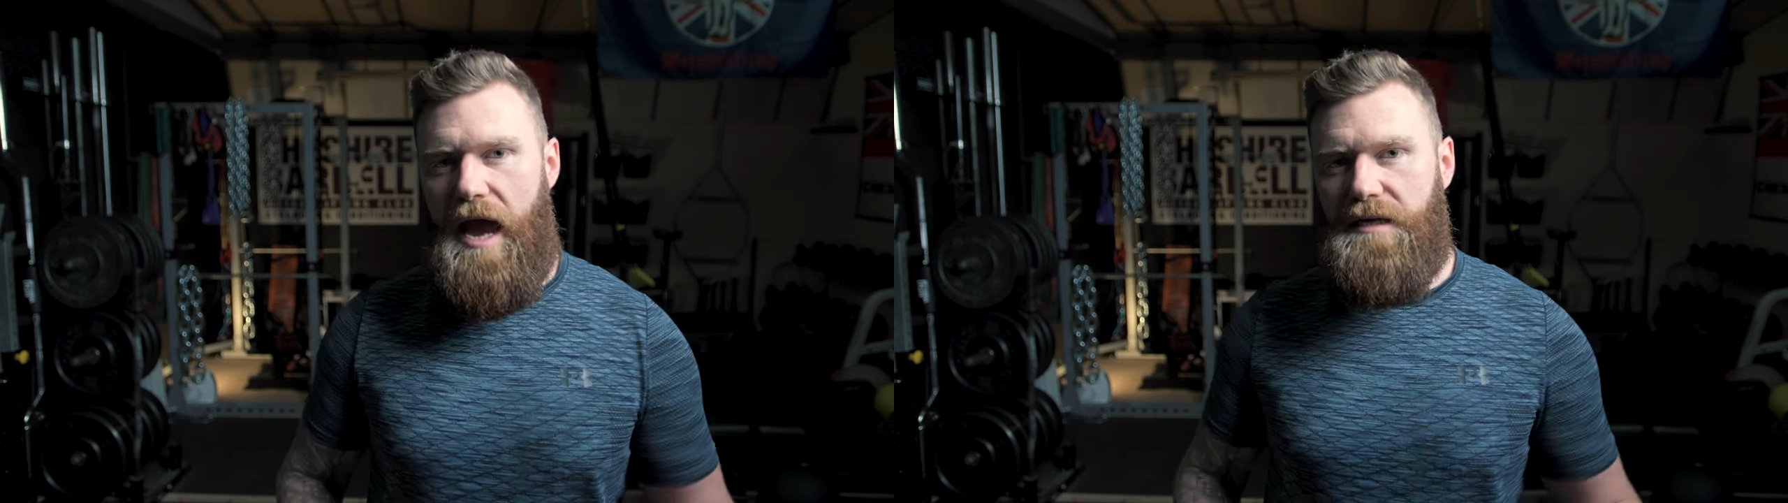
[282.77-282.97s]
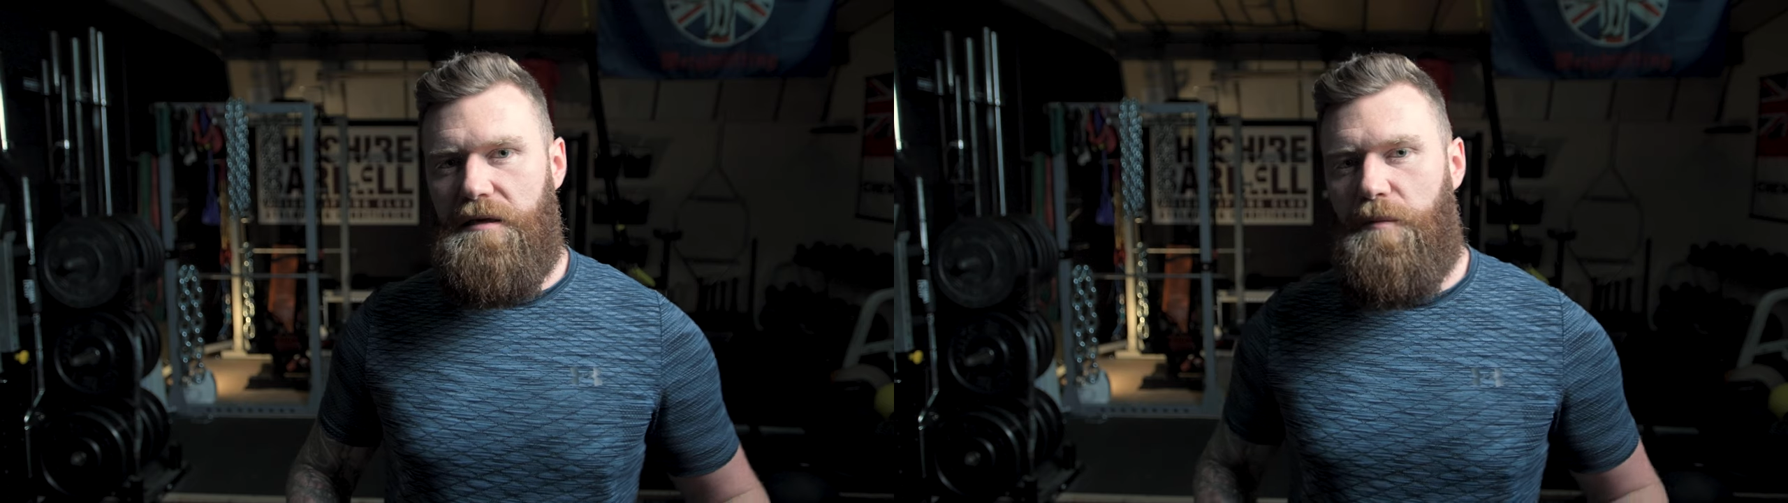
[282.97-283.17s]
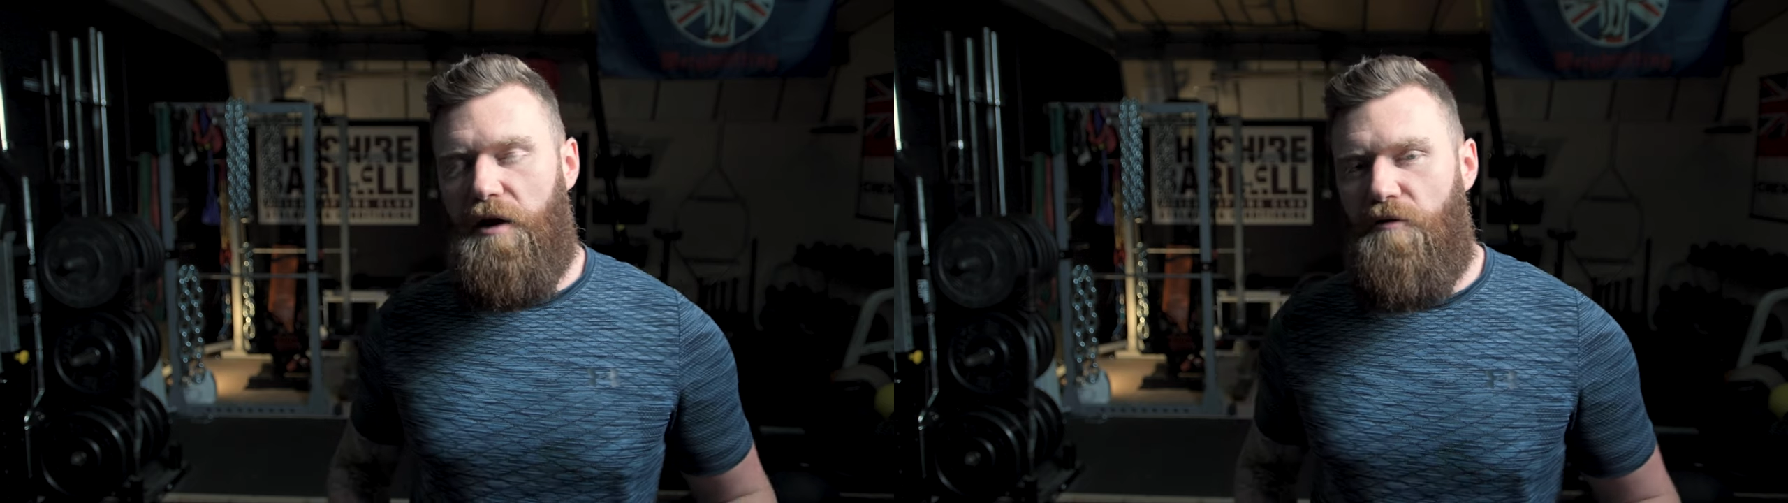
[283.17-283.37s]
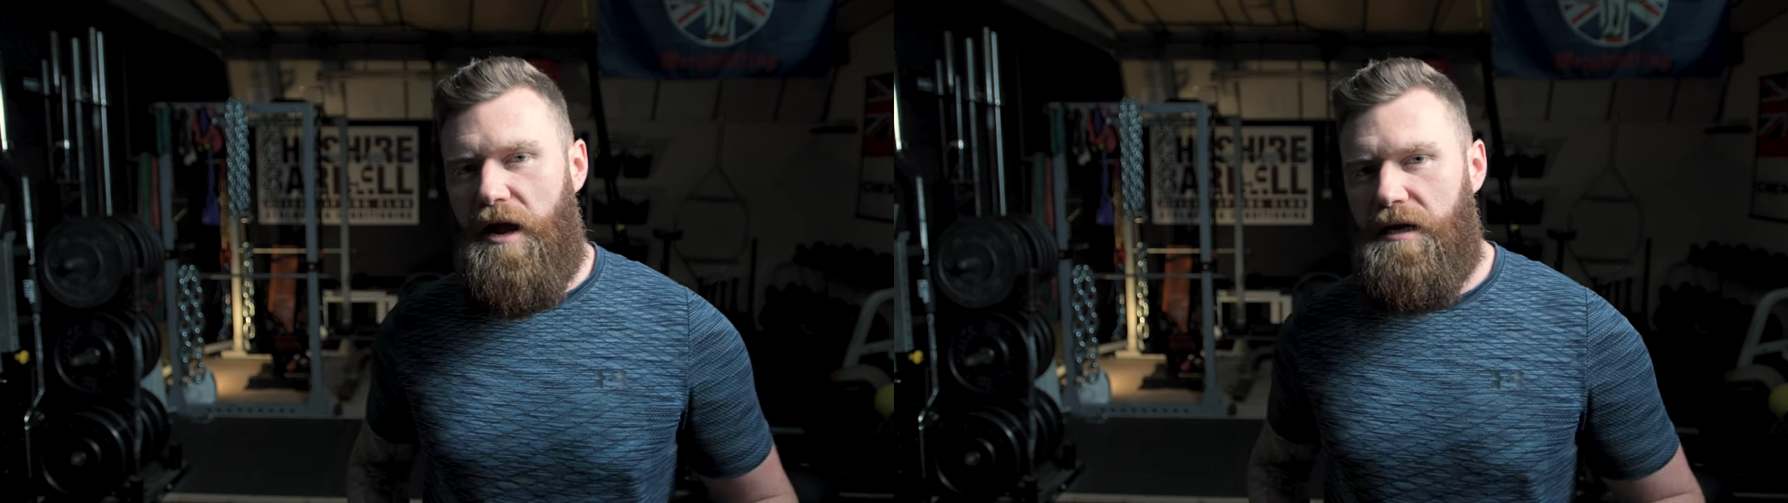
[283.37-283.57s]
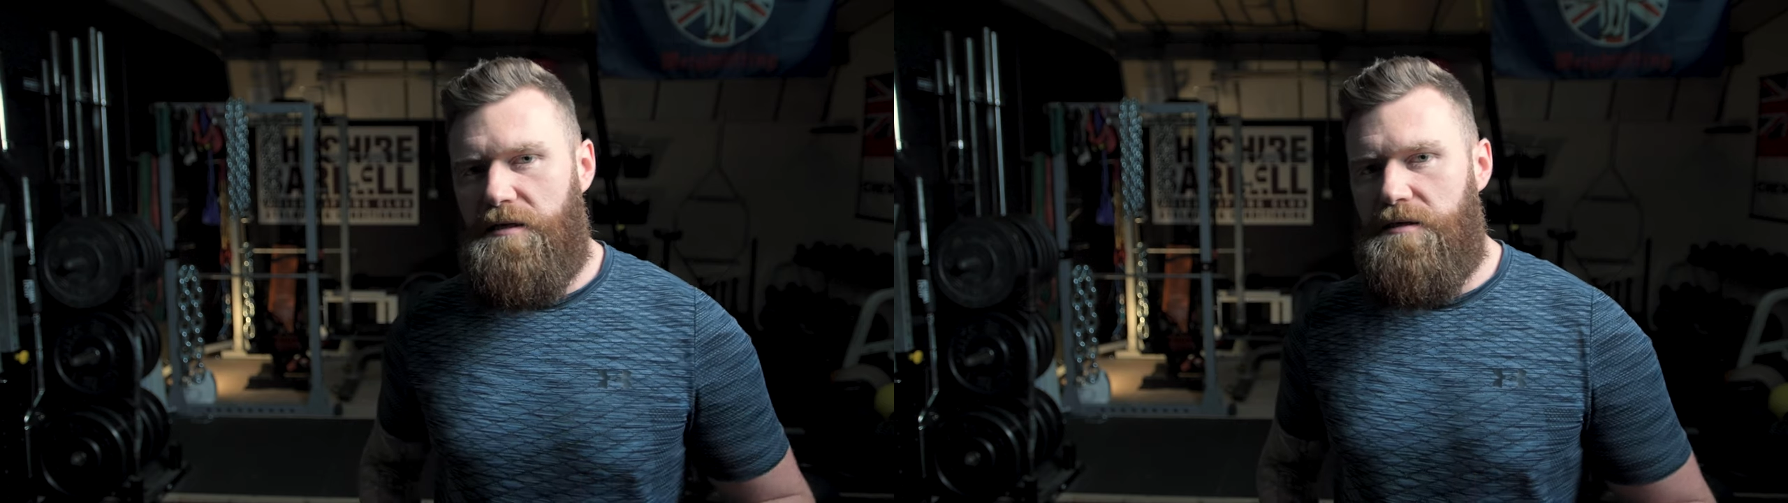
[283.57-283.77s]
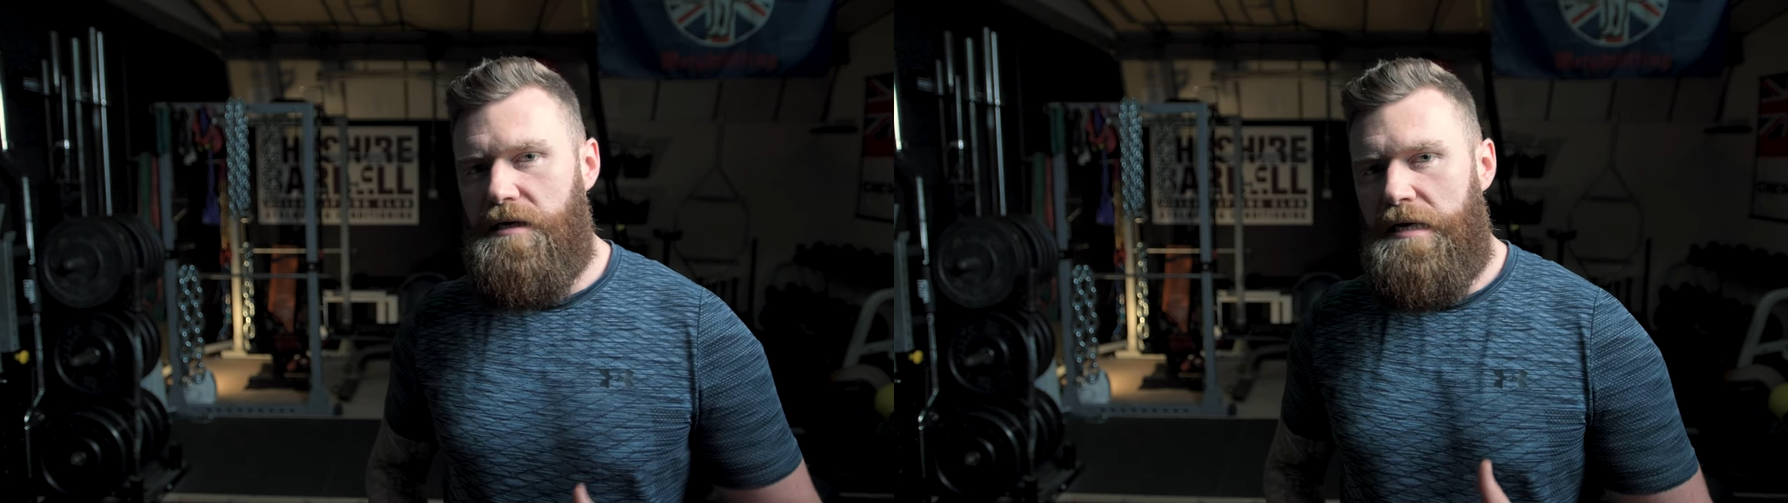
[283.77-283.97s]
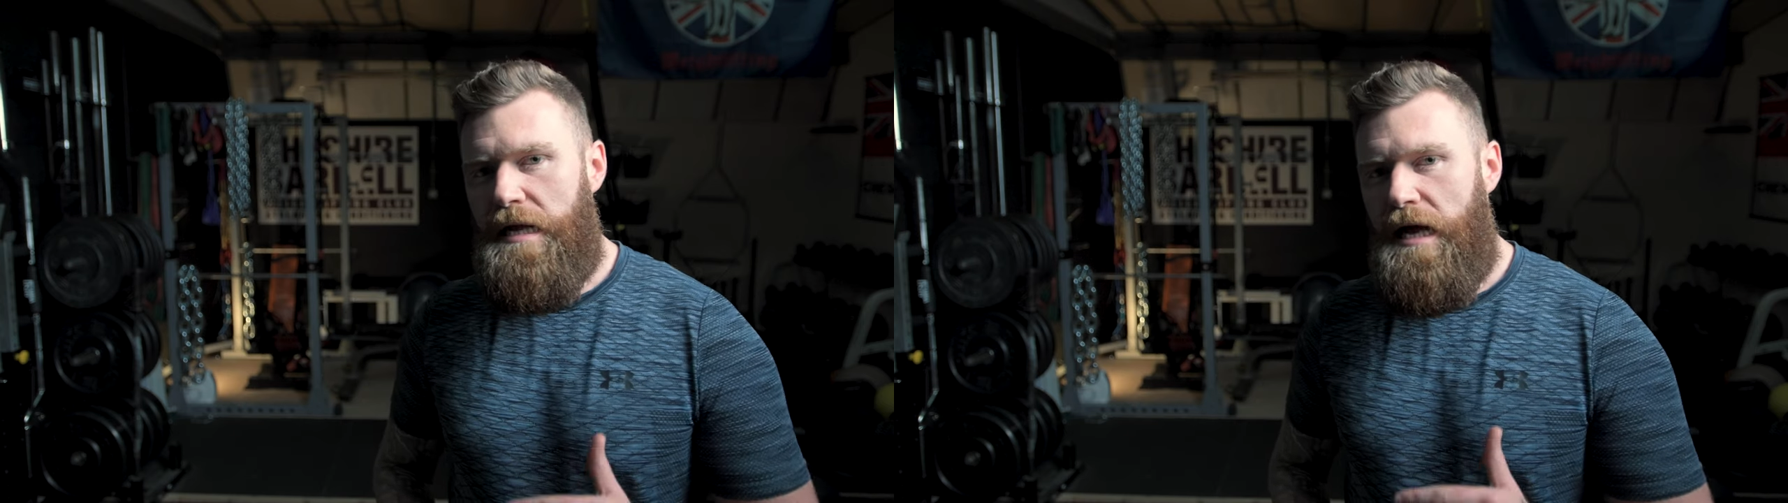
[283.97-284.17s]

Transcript: ATP rankings,